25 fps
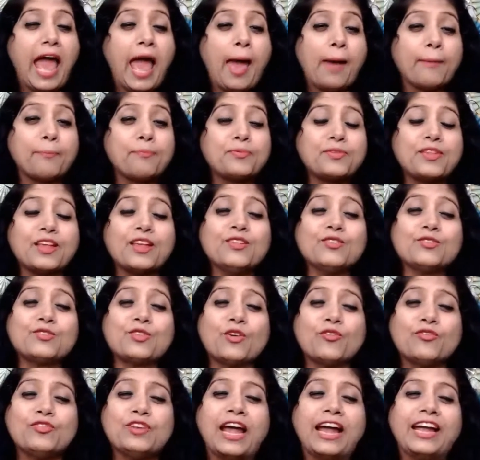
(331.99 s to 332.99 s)

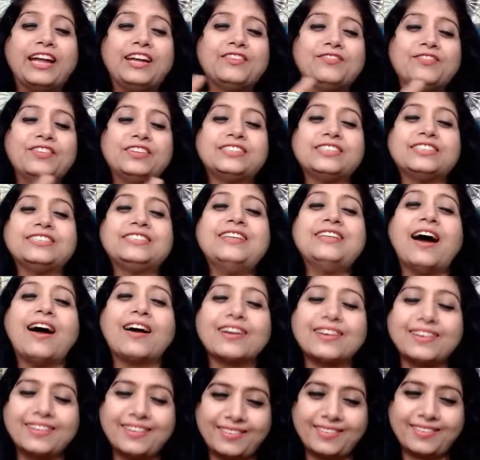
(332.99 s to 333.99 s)
absence of light, which is
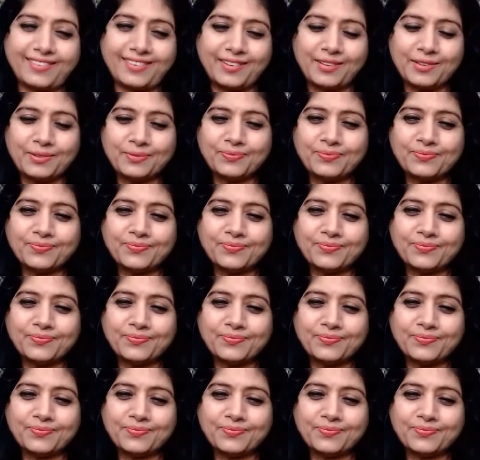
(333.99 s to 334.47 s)
darkness,